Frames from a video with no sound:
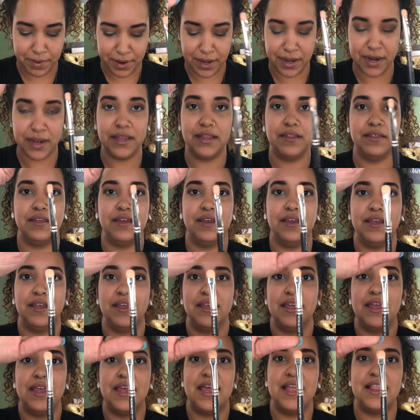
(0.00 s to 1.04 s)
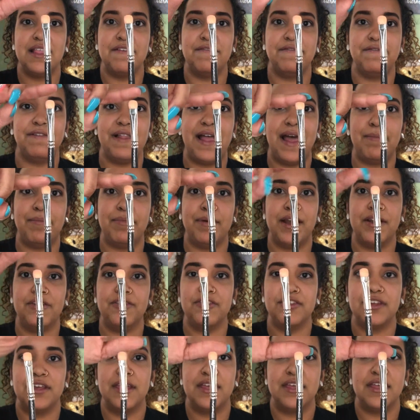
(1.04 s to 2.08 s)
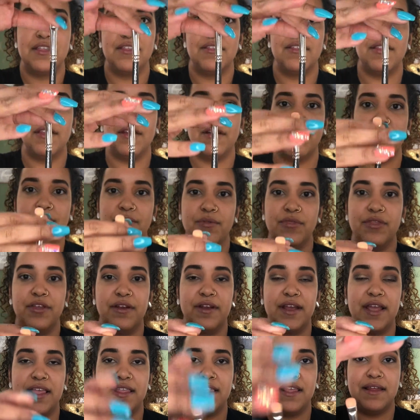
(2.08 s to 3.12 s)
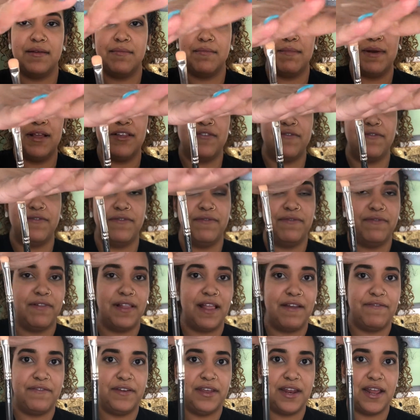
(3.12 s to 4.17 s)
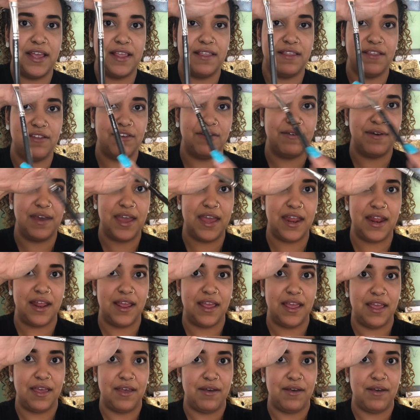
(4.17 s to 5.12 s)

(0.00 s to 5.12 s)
put it in the thing. It's a flat brush, so there isn't much fluffiness to it